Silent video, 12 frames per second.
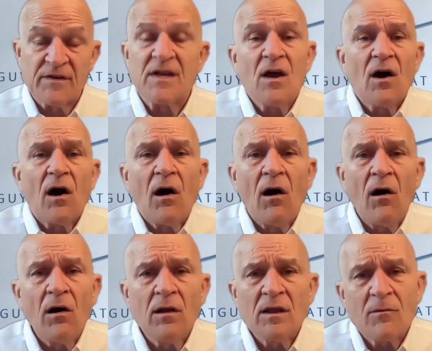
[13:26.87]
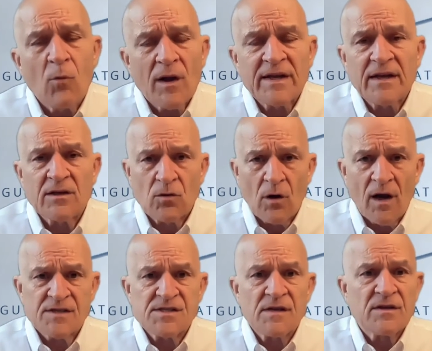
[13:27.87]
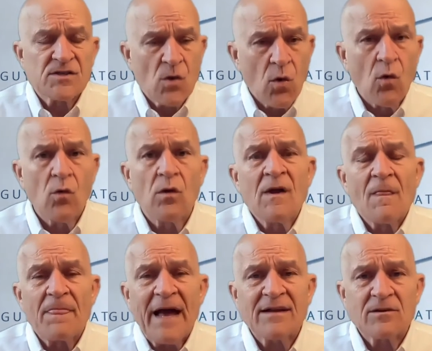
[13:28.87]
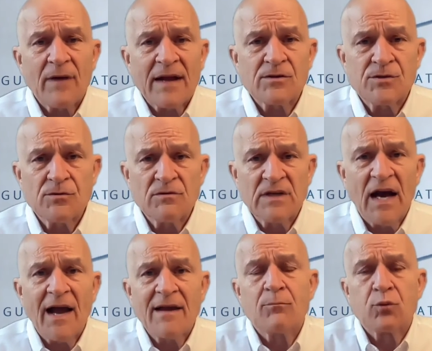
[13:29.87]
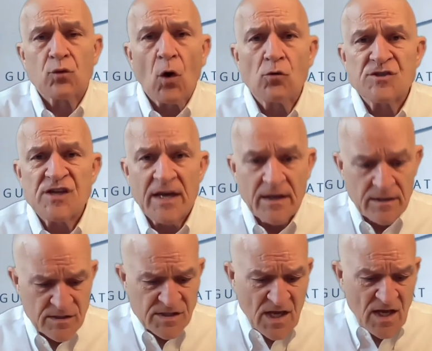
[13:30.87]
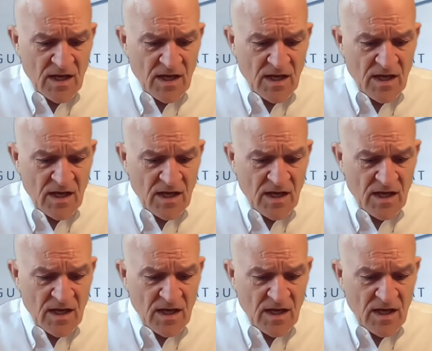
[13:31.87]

And all I want to get across in this whole, that gratitude guy approach is